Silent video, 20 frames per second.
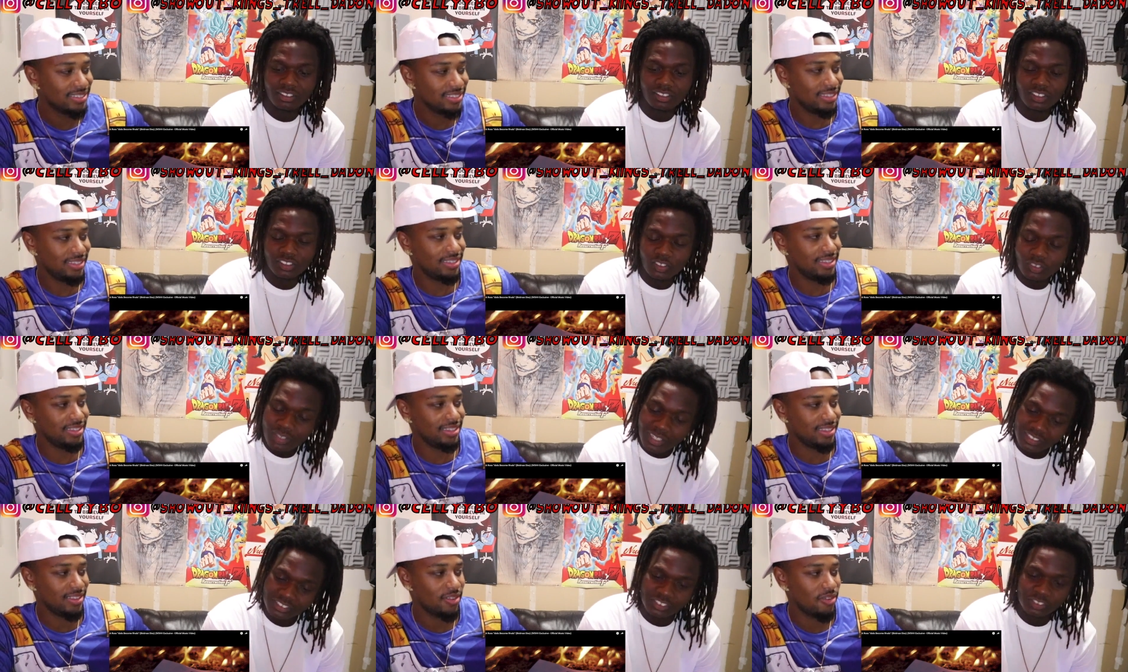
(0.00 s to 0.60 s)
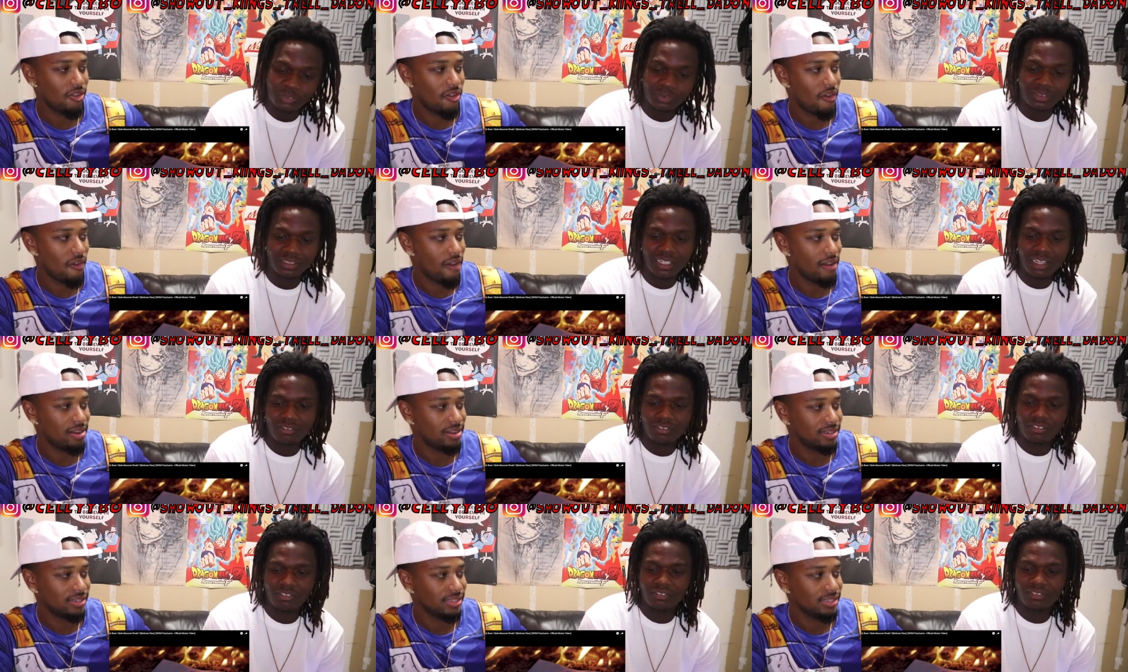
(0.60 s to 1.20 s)
Speaker 1: Knew that you would
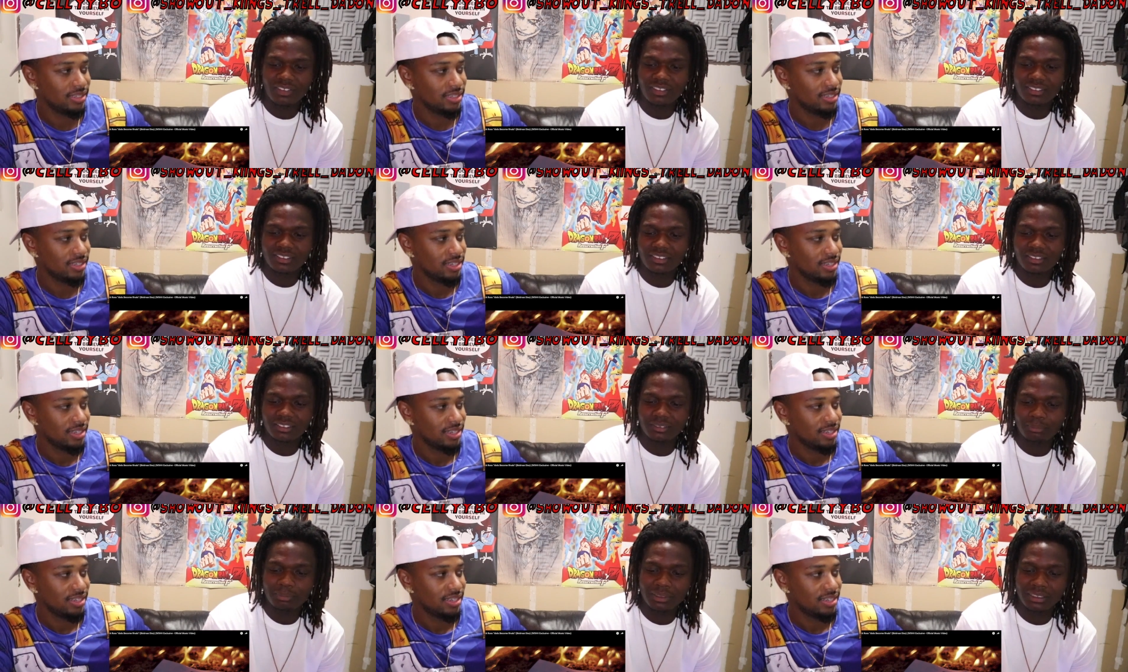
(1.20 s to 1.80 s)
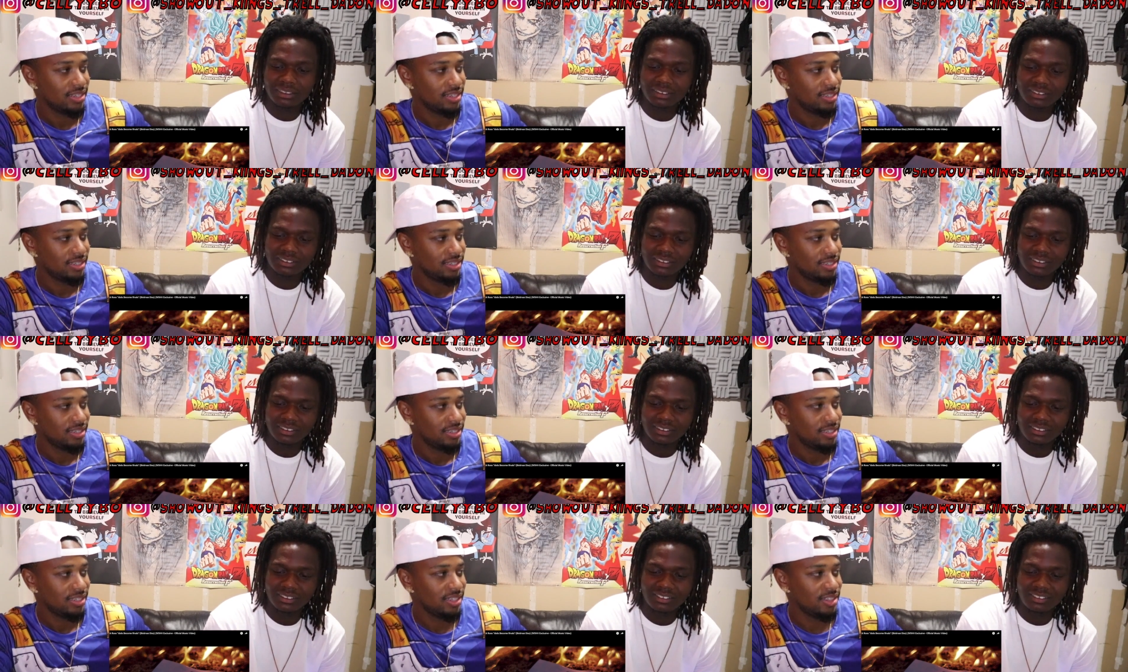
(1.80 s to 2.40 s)
never visit
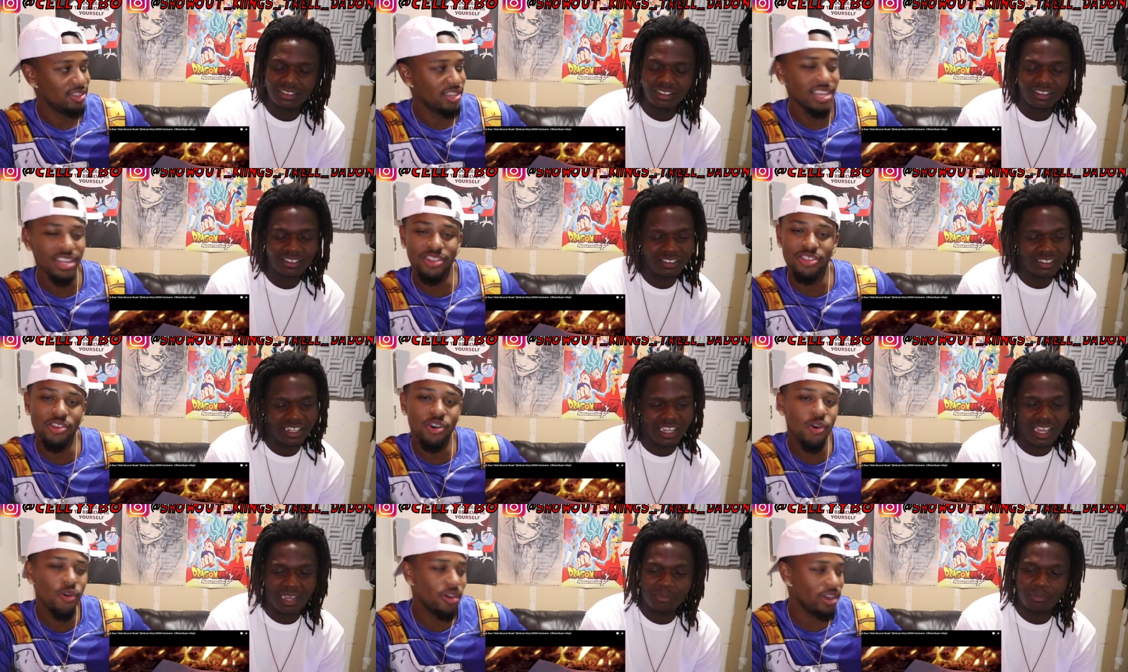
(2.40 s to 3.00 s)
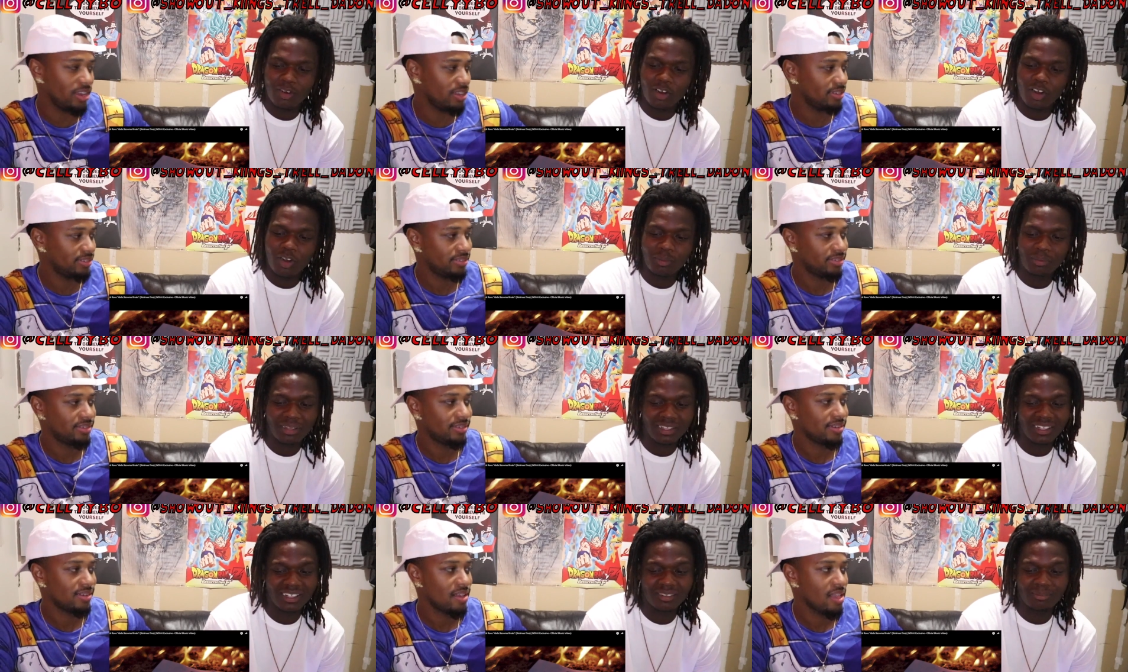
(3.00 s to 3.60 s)
BG. Turn he knew it.
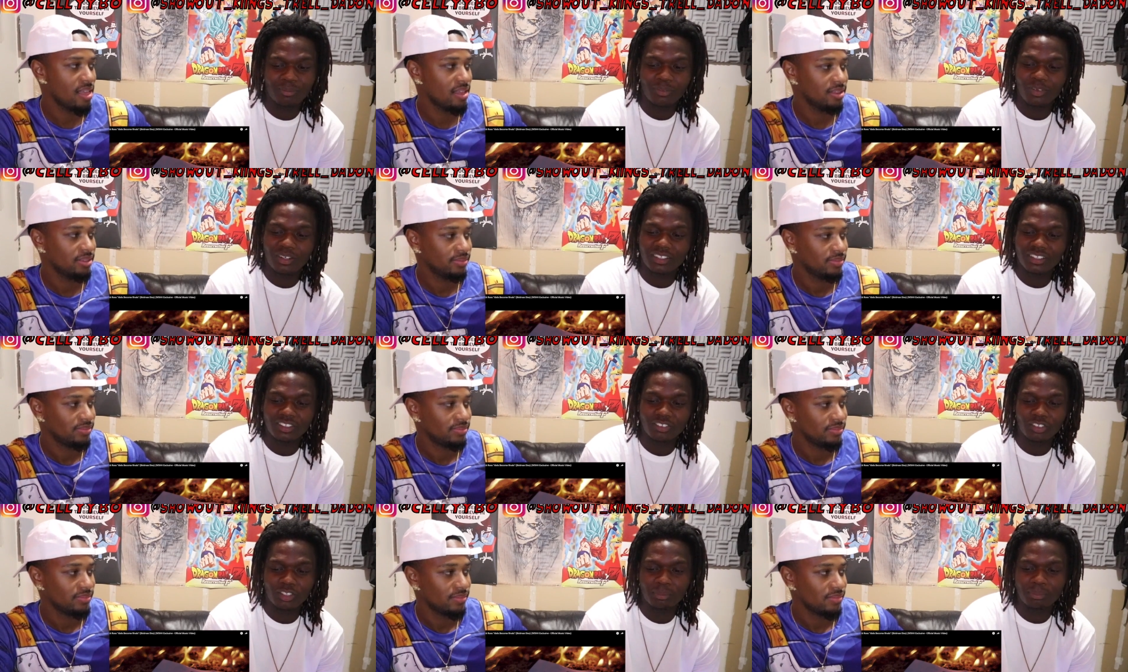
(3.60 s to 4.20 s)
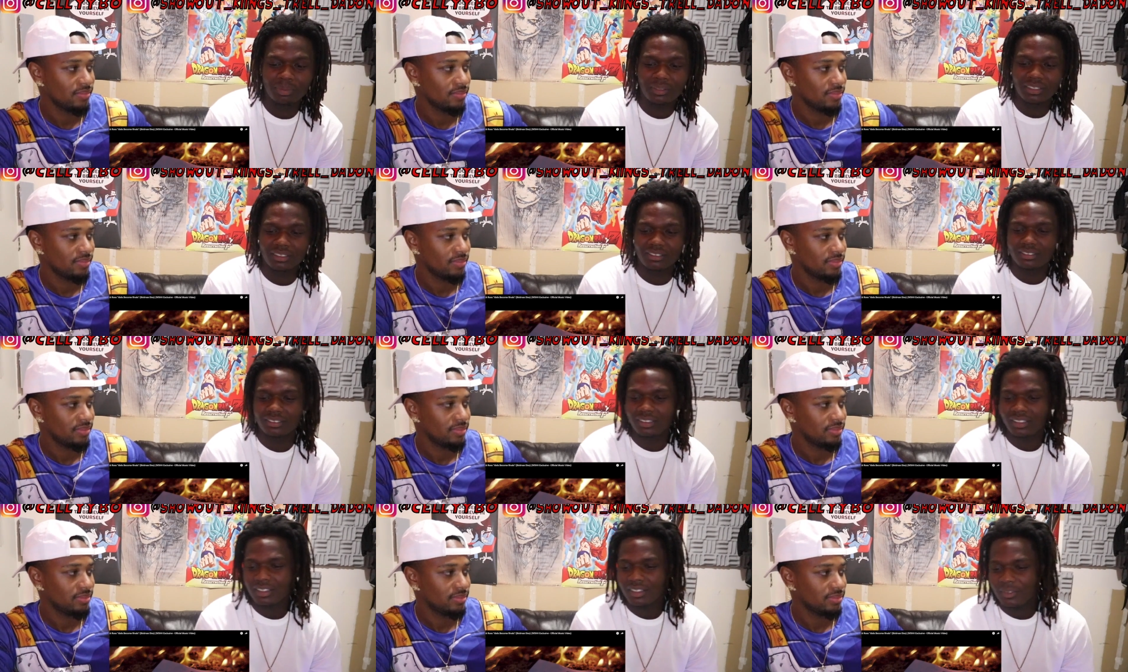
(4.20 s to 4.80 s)
home, get that boy three piece.